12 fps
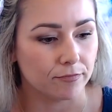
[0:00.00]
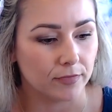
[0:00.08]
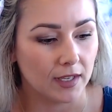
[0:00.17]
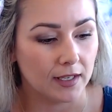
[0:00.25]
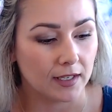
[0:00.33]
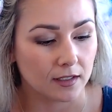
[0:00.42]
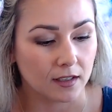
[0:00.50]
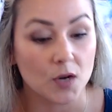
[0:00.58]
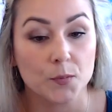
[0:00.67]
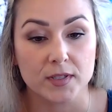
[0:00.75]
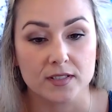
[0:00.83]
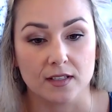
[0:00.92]
It
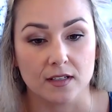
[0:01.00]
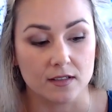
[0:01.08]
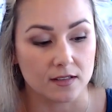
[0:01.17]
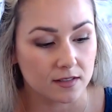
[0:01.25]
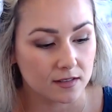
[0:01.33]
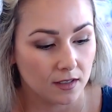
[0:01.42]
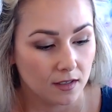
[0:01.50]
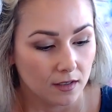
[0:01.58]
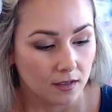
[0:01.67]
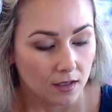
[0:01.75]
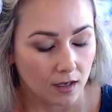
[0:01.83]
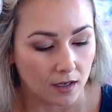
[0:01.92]
encompasses
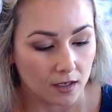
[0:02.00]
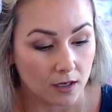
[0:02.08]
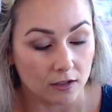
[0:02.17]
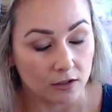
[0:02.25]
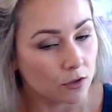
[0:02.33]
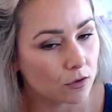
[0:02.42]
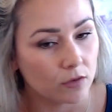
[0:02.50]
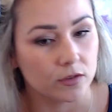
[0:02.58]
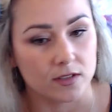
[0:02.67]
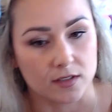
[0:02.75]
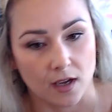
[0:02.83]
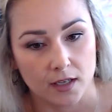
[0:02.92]
a logo
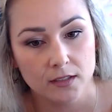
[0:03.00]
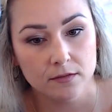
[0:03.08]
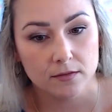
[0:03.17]
design,